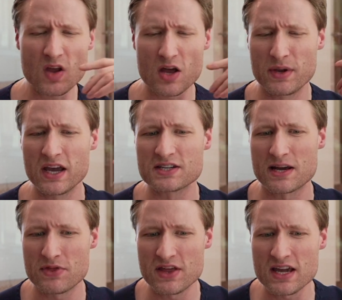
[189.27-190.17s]
because
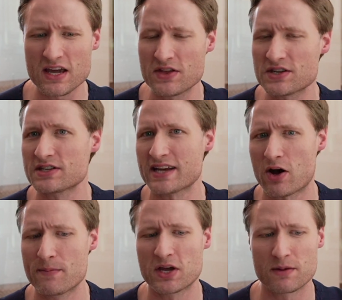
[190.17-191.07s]
I'm thinking this is how
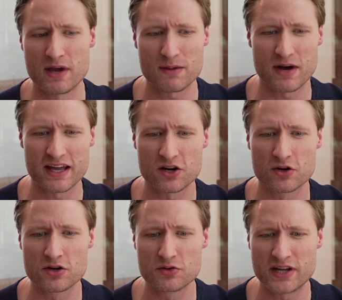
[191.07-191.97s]
I'm going to make my
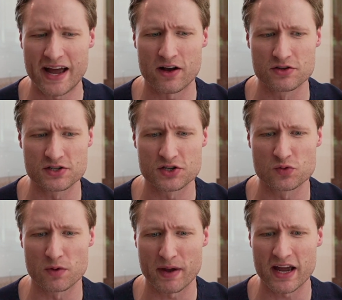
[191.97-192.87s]
iridodialysis
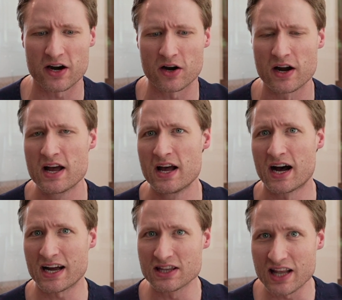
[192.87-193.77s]
repair.
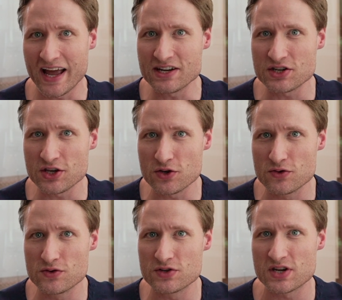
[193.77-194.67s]
I'd like to
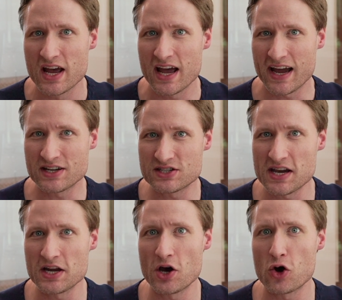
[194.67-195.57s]
use a
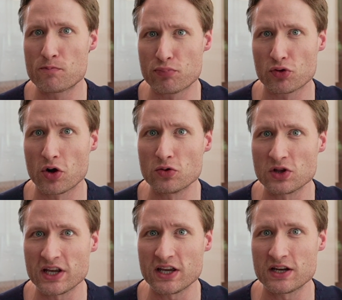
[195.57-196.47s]
10-0
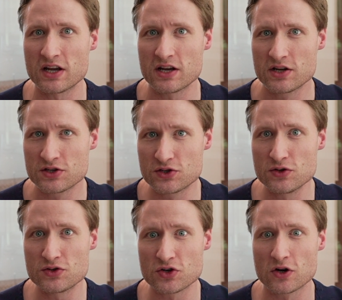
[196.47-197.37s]
Prolene
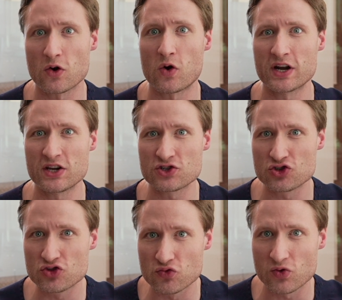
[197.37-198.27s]
suture on a
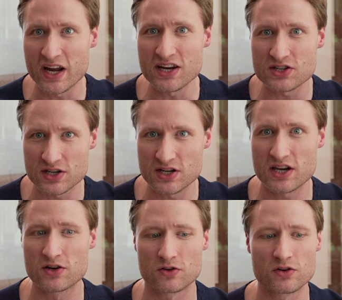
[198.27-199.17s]
straight
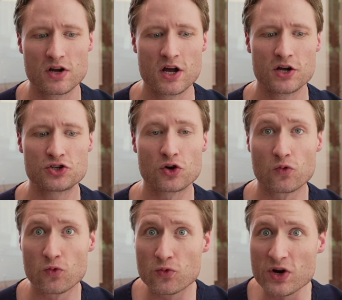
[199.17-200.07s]
needle
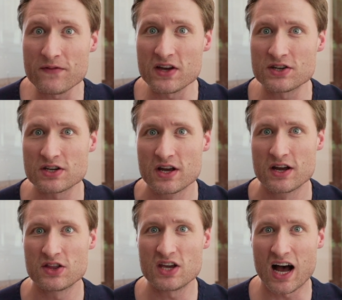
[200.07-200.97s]
to rivet
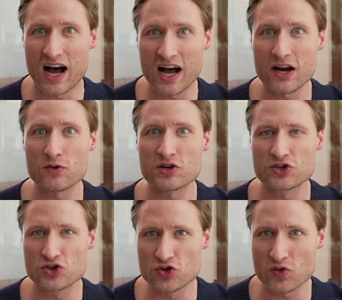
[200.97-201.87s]
the iris
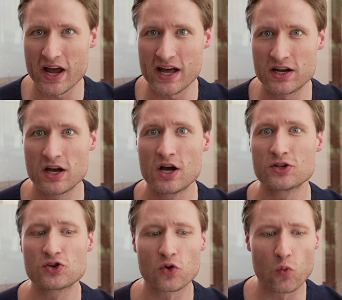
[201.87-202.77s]
shred
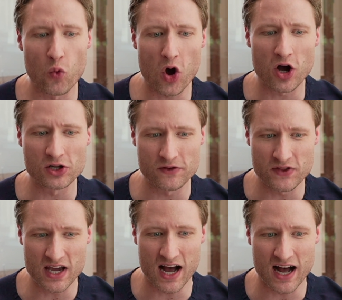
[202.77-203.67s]
to the wall of
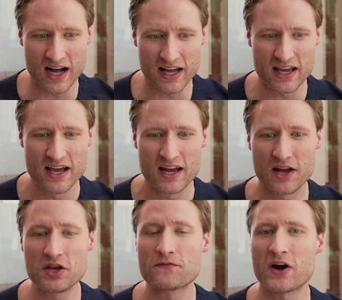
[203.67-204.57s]
the eye.
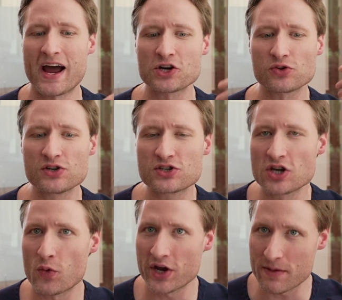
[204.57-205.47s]
And then for actually
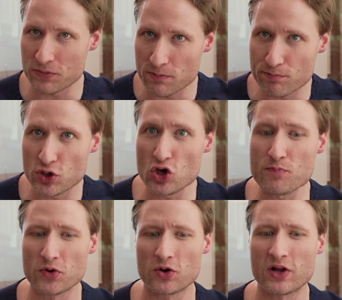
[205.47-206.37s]
sewing up the
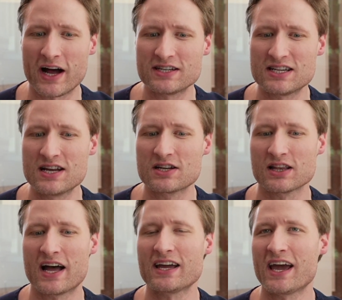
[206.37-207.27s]
pupil, I tend to
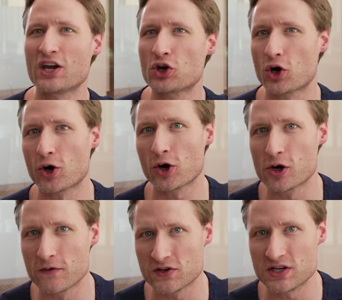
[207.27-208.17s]
like a
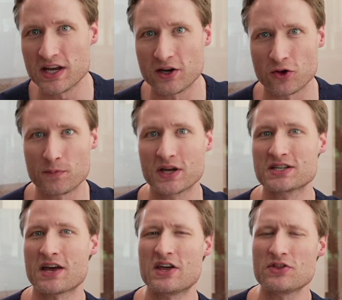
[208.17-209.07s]
curved needle because
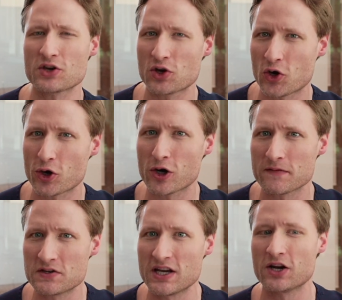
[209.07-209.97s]
I think the
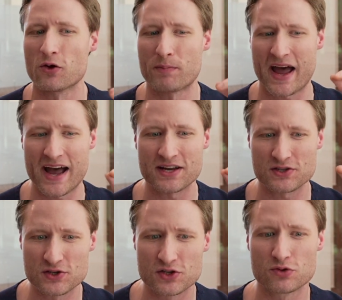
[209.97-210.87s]
curved needle
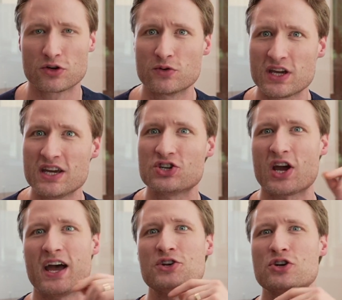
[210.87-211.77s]
passes through
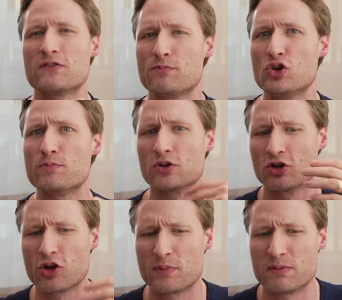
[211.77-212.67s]
each edge of the pupil a
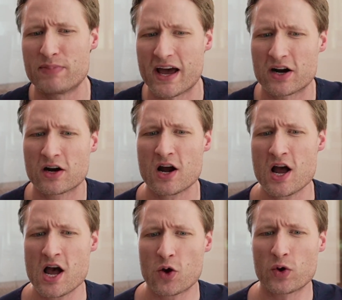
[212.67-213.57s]
little bit better,
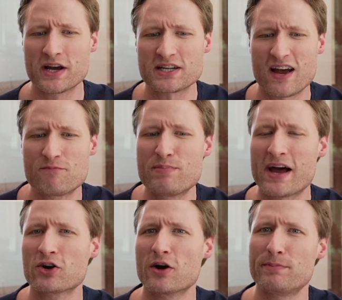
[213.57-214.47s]
whereas I have
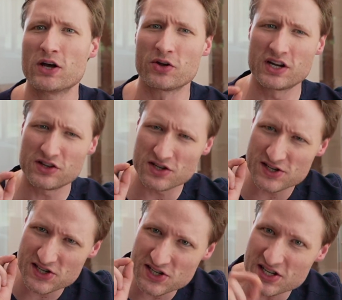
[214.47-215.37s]
better ability to
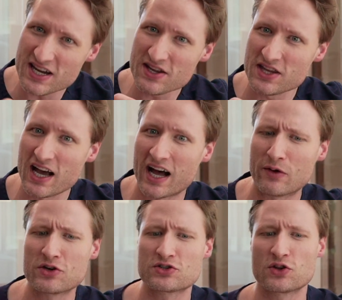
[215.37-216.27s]
stick the
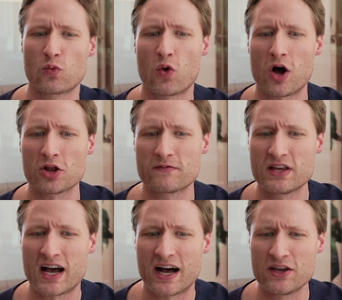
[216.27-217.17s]
iris to the wall of
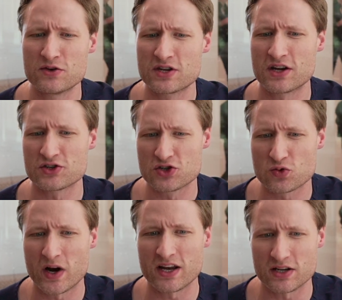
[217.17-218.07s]
the eye using a
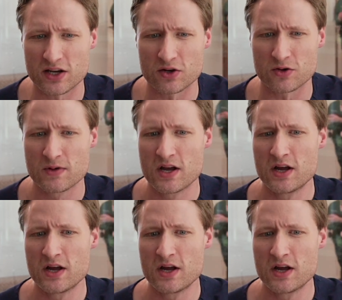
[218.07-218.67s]
straight needle.